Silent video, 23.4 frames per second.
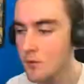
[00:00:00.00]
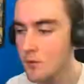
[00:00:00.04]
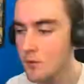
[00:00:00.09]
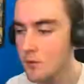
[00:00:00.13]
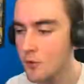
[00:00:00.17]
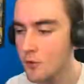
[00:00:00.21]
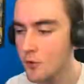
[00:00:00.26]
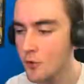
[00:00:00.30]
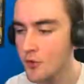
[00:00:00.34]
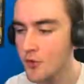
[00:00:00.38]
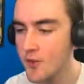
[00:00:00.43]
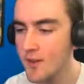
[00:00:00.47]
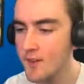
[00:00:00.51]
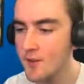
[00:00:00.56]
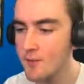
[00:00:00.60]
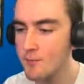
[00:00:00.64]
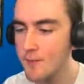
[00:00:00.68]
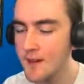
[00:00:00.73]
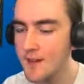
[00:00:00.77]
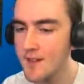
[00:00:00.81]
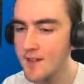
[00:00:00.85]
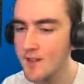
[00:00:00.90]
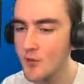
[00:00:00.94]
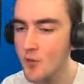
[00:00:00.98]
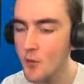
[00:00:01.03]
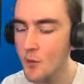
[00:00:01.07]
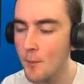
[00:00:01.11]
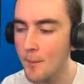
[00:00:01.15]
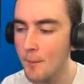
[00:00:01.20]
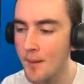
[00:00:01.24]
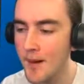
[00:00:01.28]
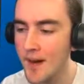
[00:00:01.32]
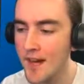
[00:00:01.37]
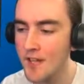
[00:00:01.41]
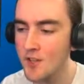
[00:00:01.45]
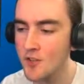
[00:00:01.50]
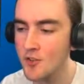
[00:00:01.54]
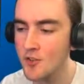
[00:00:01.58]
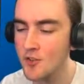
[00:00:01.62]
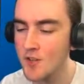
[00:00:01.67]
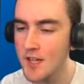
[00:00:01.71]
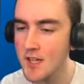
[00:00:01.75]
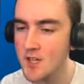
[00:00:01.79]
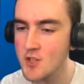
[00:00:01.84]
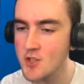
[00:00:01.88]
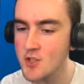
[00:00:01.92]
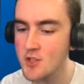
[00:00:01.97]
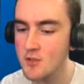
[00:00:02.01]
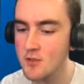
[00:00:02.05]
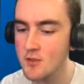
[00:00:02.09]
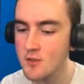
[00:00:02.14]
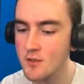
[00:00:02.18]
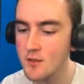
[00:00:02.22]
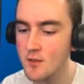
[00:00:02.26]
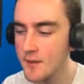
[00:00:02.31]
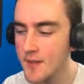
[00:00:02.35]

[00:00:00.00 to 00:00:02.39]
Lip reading: So it looks like he made it to the buy station.